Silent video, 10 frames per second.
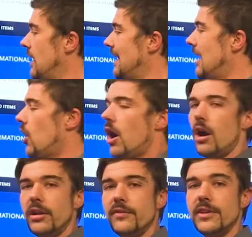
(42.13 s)
Now
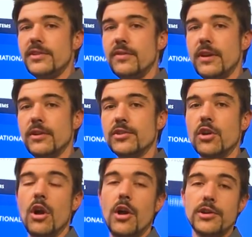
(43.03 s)
all of these videos
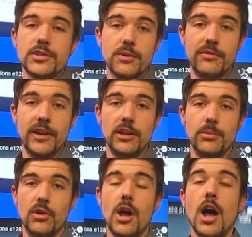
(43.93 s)
are also
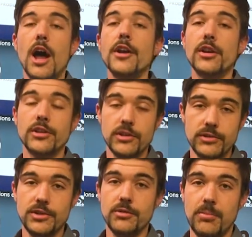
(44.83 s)
available on our
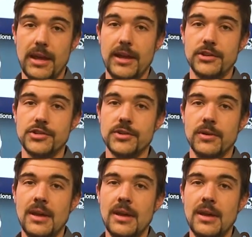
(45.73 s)
YouTube page,